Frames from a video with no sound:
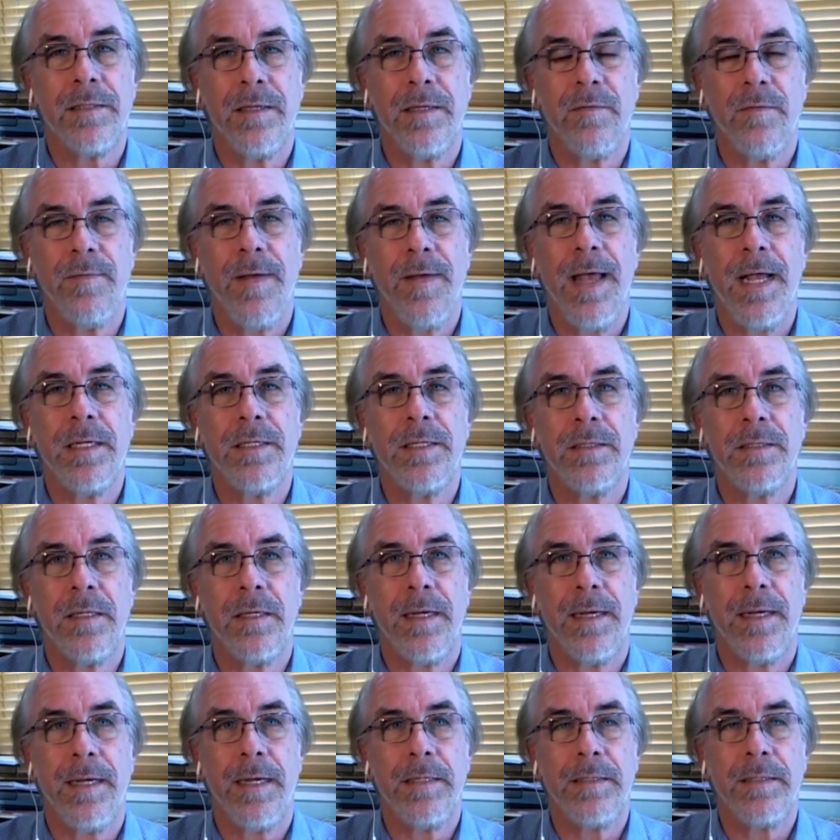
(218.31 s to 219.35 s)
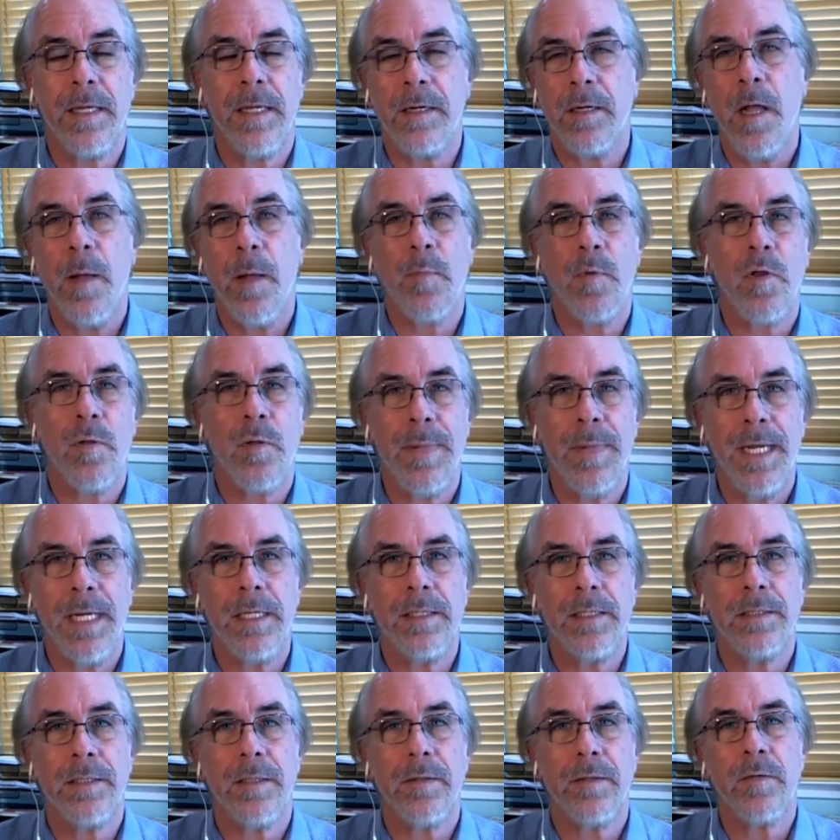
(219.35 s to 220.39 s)
In fact, I did a couple of
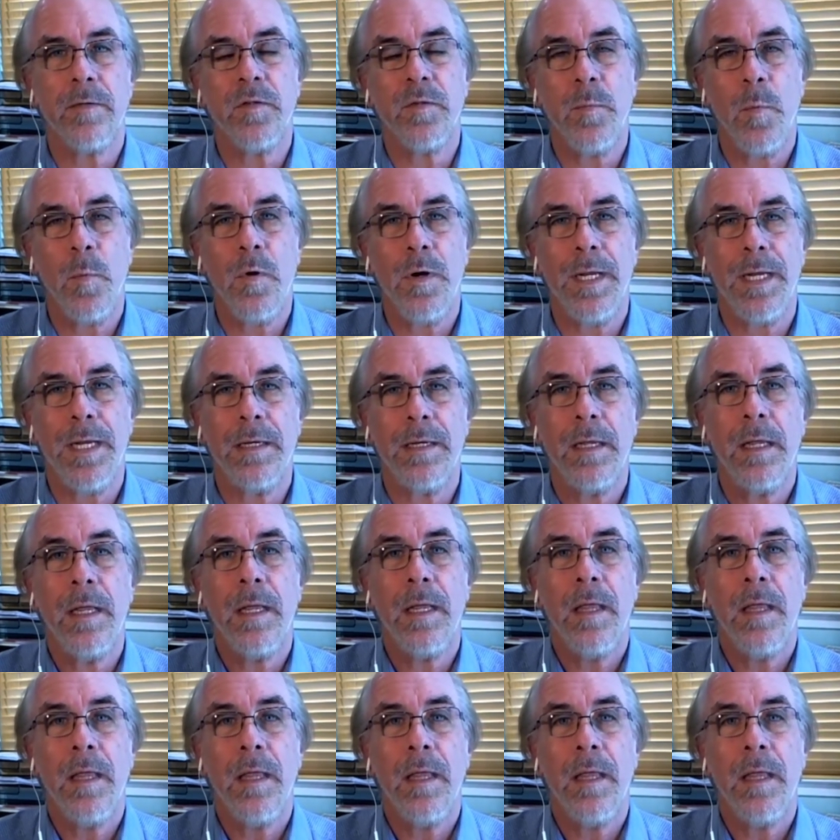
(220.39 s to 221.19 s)
meetings here this morning.